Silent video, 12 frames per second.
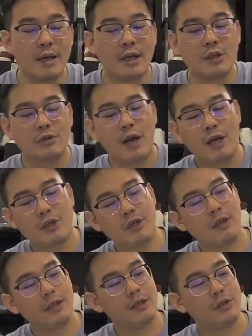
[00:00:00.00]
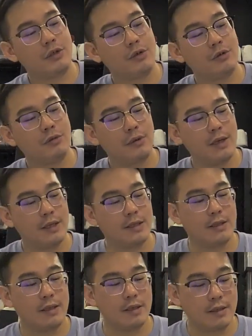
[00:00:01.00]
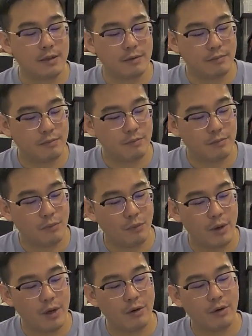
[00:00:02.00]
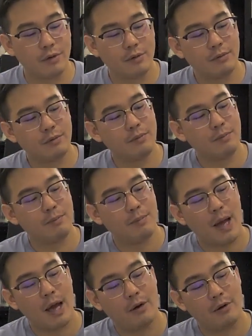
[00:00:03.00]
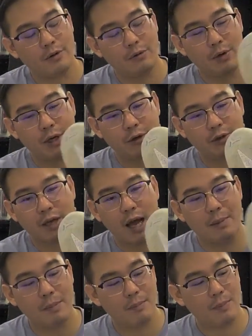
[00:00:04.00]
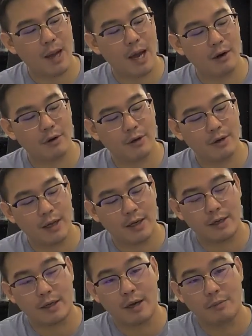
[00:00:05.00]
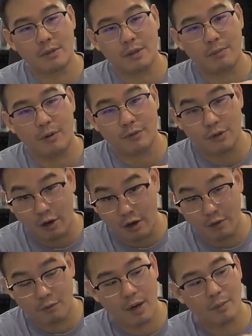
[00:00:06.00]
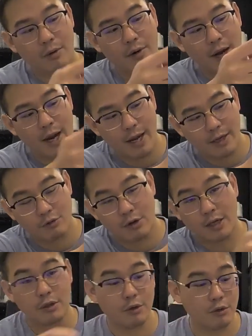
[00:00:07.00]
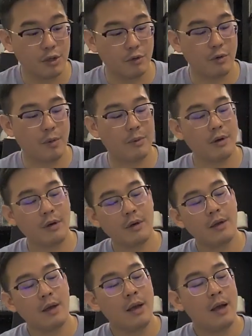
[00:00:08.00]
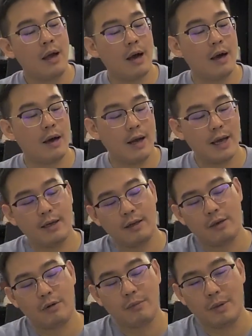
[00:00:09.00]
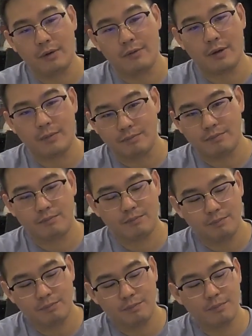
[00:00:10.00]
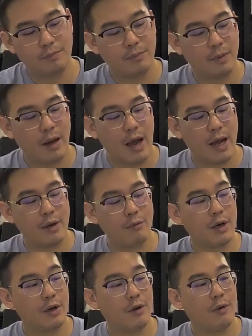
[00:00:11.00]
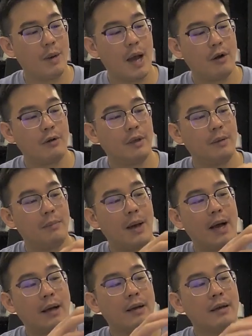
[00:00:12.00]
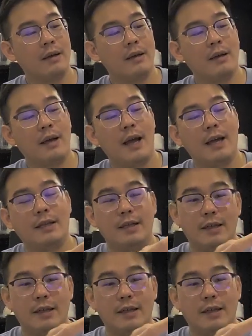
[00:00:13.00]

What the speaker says: Traction on this shoe is this weird diamond pattern, and it comes in both solid rubber and translucent rubber, and a little bit of a line radial pattern in the back. And